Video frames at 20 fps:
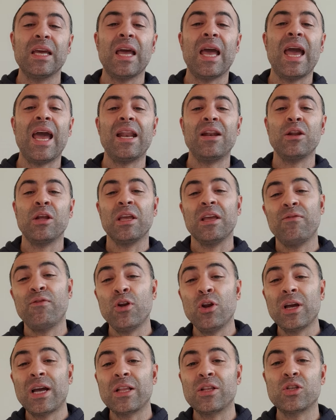And if you
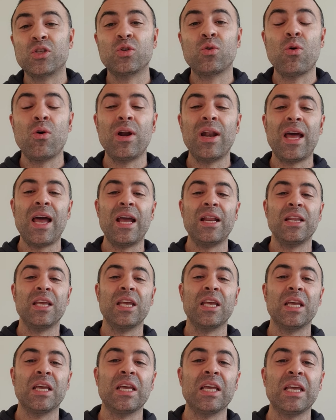look at the
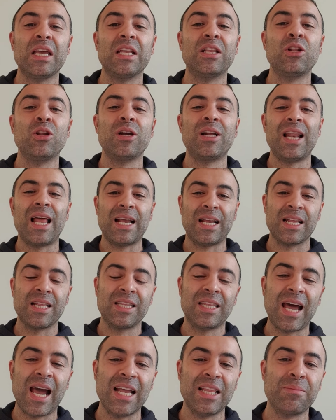scoreline, it looked like a
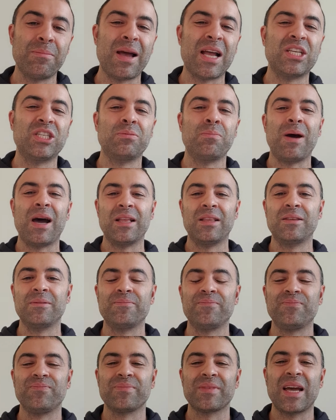tight match, but
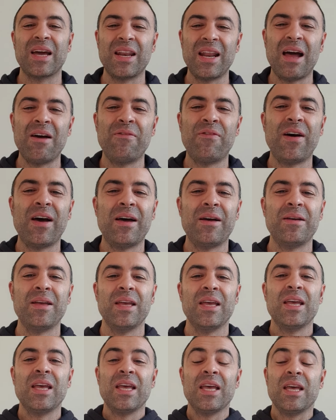
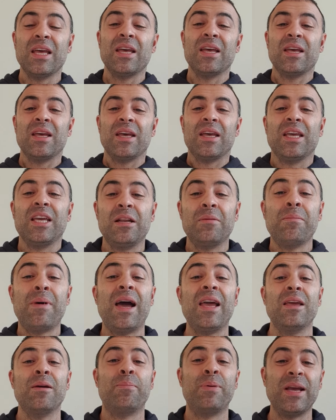Rafa, in my
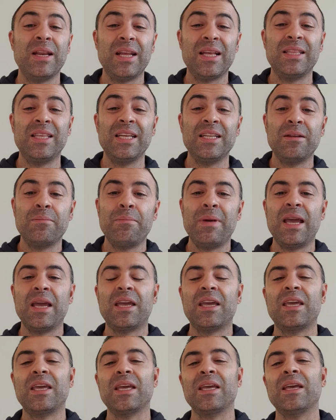opinion, didn't
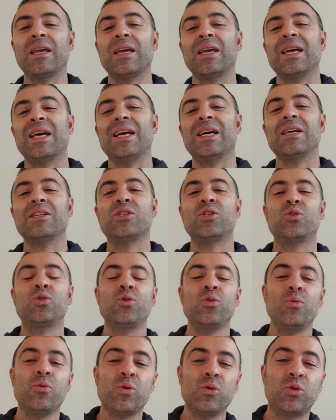make a
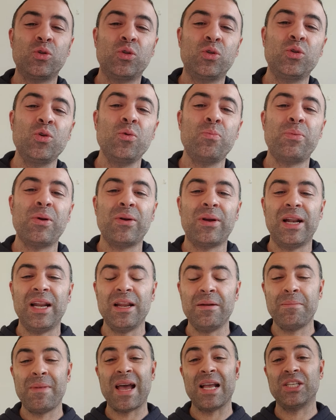super
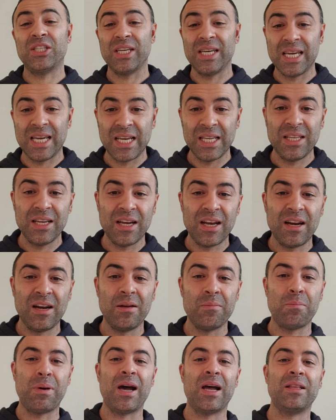clean match either,
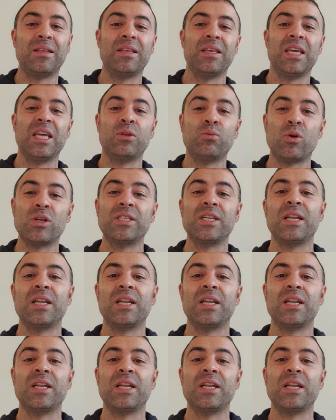but it was